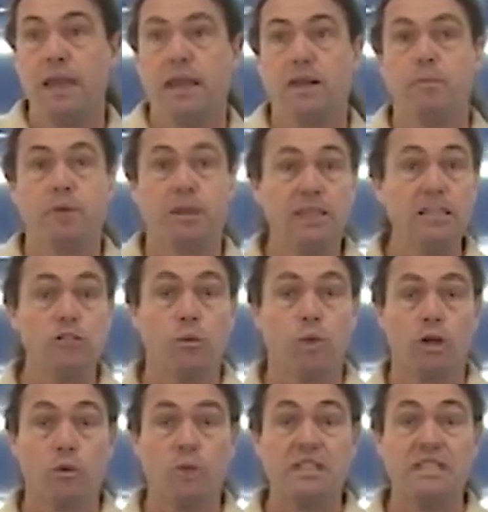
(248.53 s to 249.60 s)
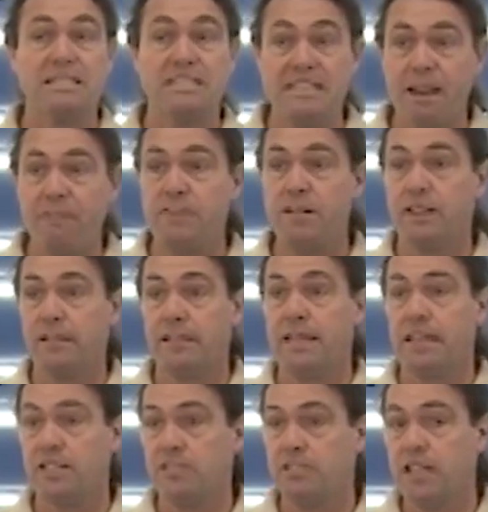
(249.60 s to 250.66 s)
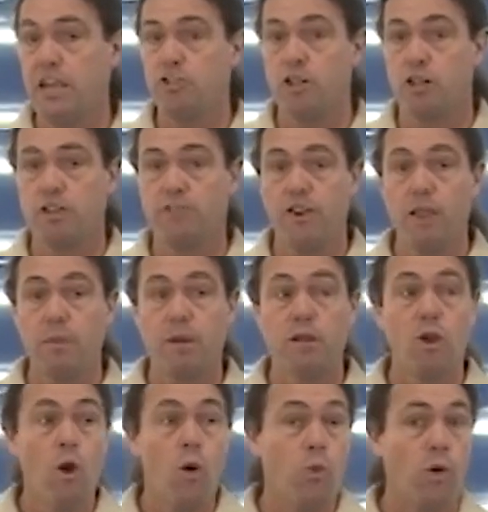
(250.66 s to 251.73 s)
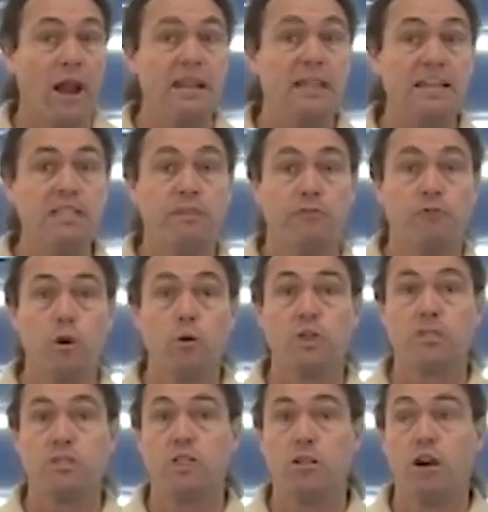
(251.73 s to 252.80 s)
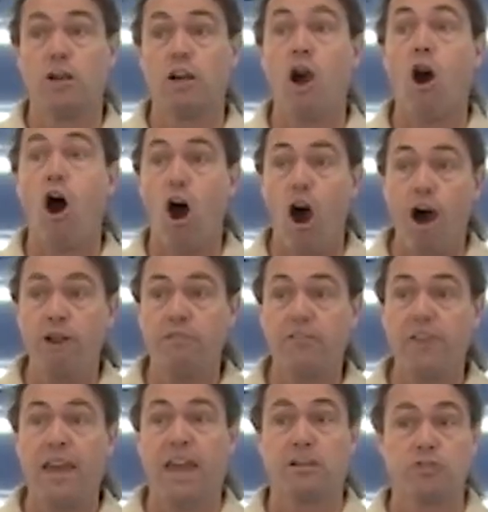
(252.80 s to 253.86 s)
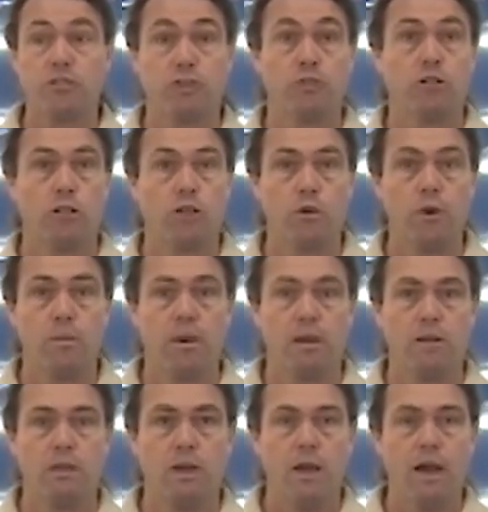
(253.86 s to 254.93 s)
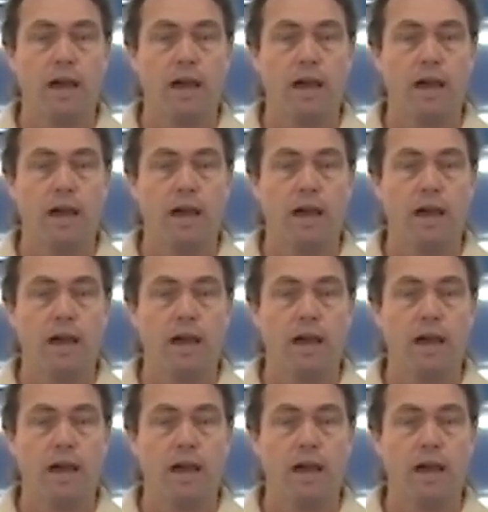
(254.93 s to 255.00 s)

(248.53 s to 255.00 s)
And in police work, we definitely hit a stage in our development where I need to focus the dog off external equipment.